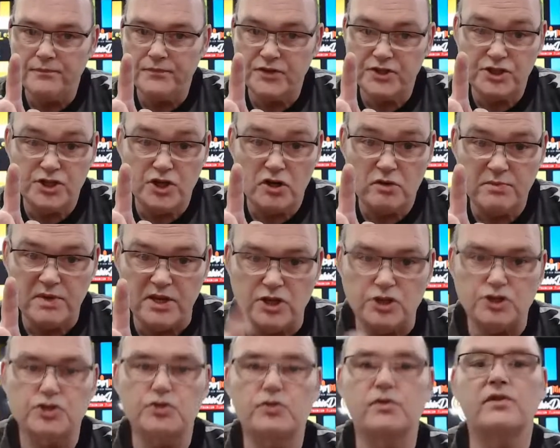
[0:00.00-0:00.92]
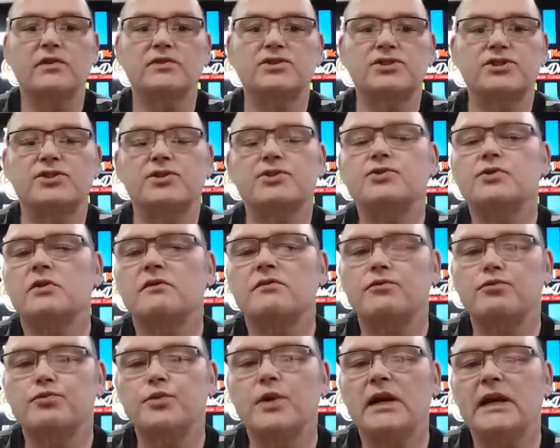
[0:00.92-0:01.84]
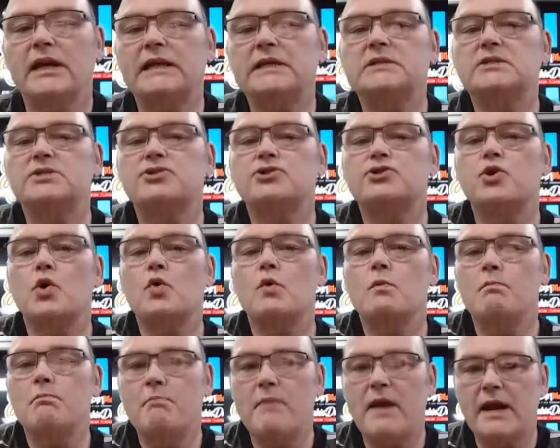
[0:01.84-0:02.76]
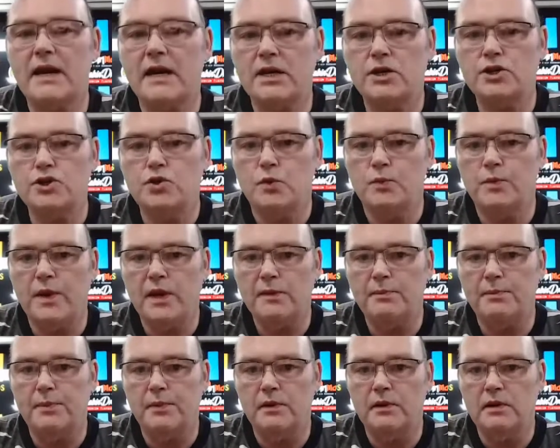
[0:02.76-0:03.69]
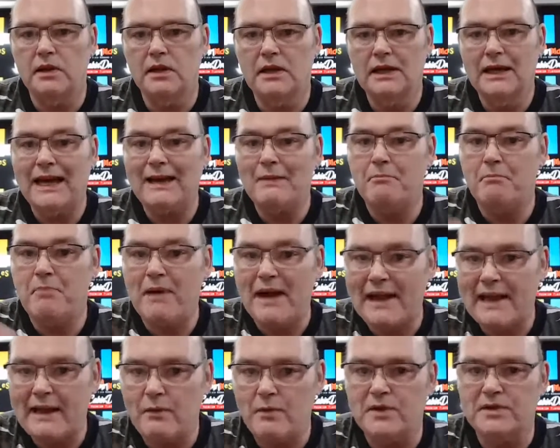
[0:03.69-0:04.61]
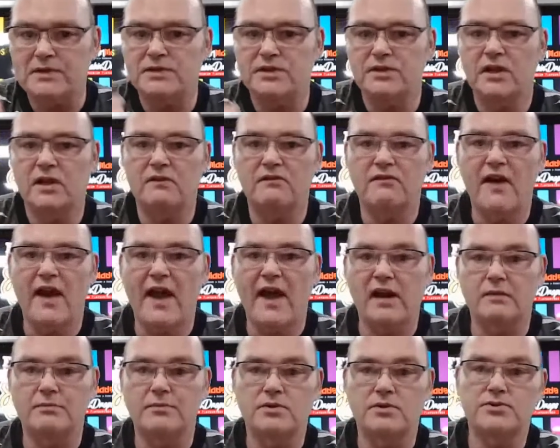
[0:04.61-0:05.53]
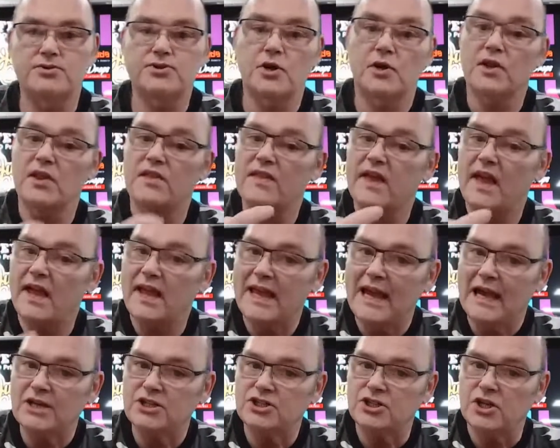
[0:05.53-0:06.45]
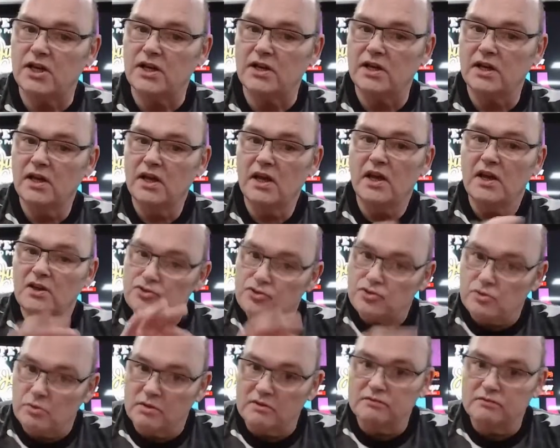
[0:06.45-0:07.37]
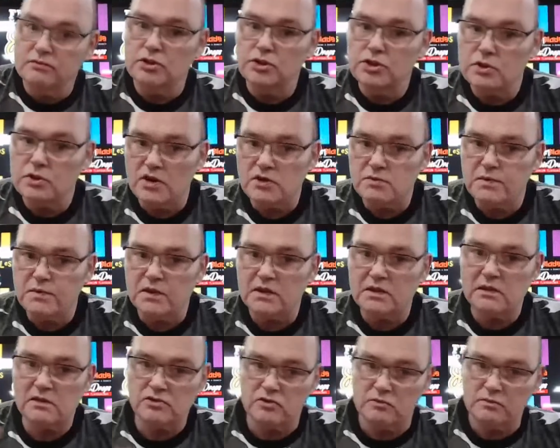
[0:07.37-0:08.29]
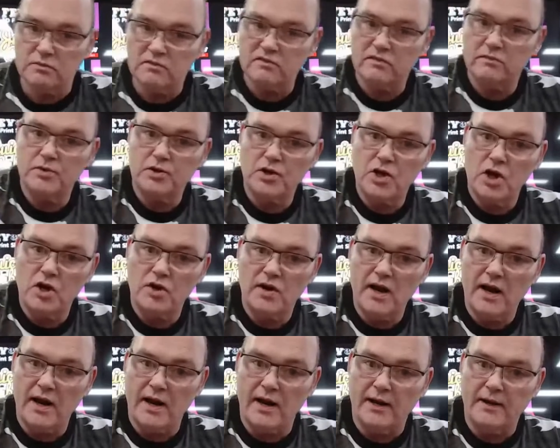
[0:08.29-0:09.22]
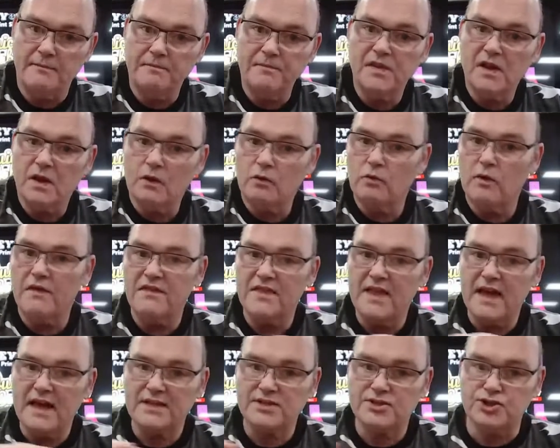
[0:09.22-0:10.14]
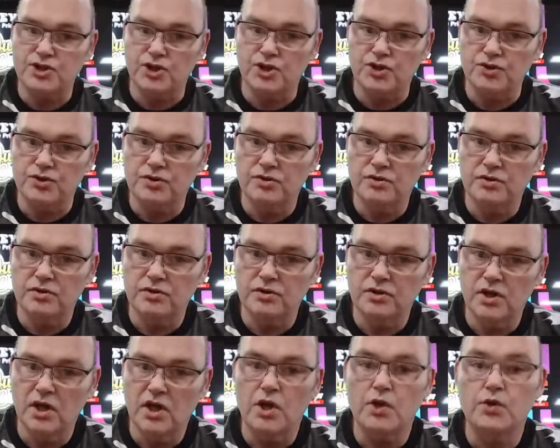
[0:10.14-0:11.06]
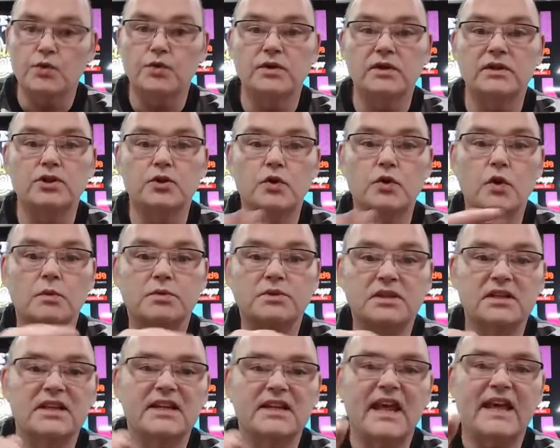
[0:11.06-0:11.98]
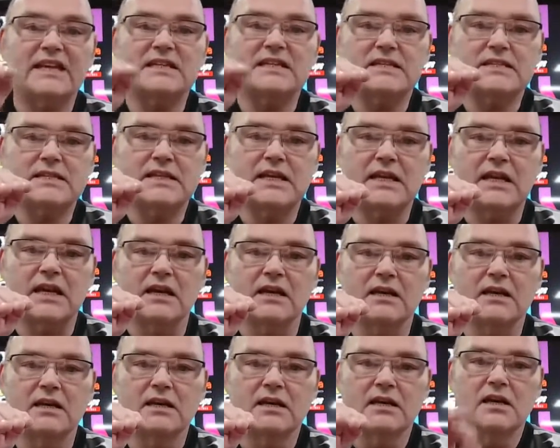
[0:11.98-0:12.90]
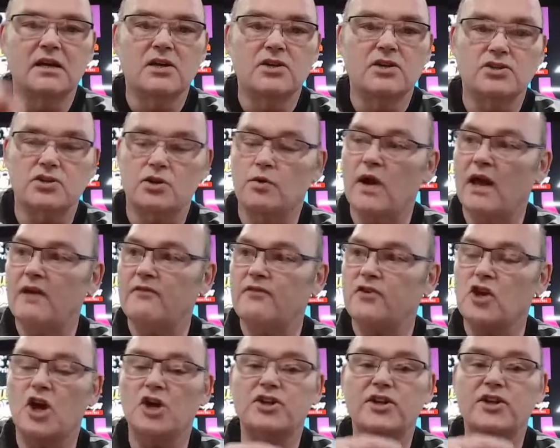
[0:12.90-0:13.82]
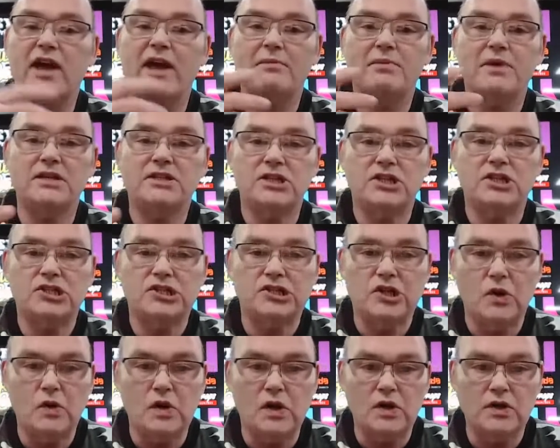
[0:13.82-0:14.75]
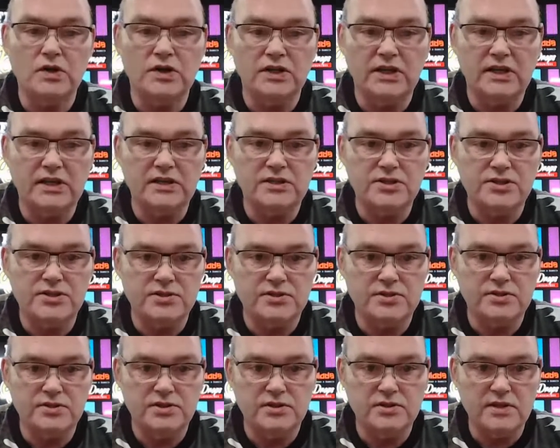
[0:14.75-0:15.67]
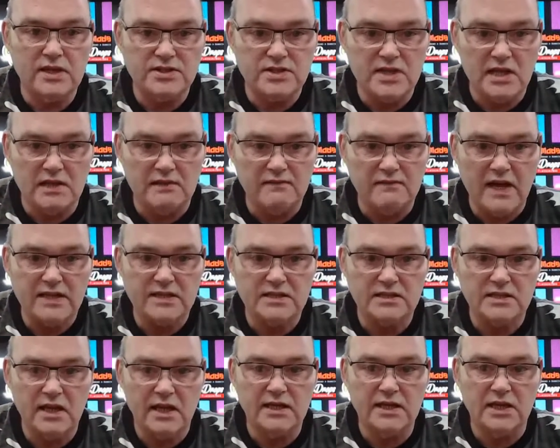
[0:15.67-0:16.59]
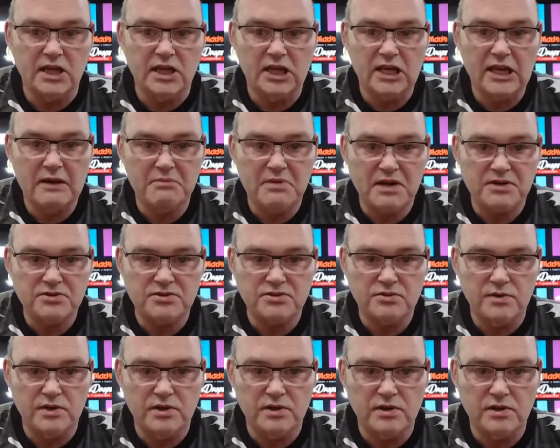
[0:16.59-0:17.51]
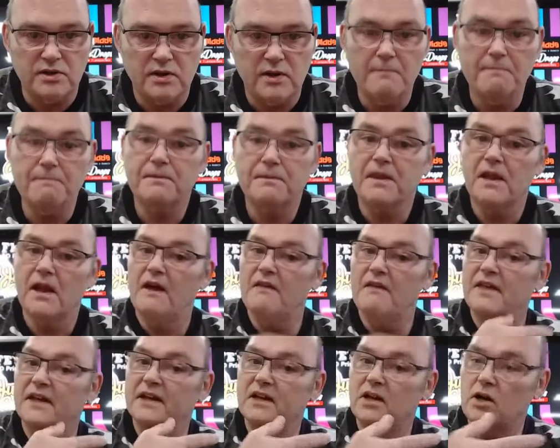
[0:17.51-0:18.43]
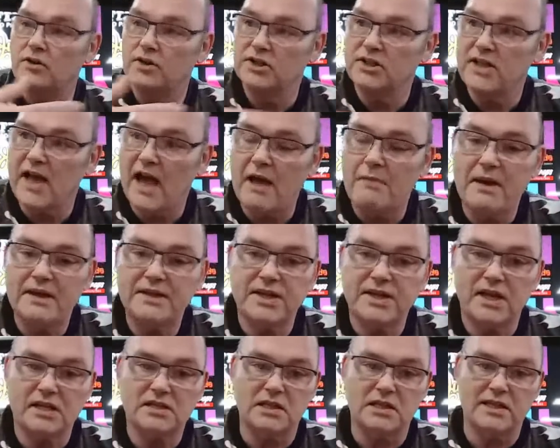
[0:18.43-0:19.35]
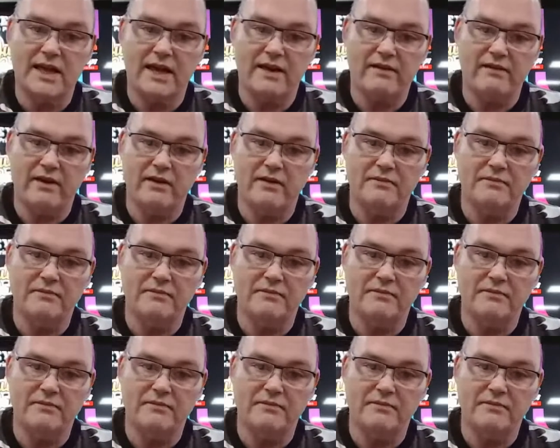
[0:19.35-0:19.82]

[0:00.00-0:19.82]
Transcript: Do you know what I mean? To sort of release so many new people back out into the environment so that they catch it. Some of them go hospital, some of them are all right. When that's done, go up to the next tier. So right, if you've got diabetes, you no longer need to self-isolate. You can get back to work. And then all the diabetics will get it.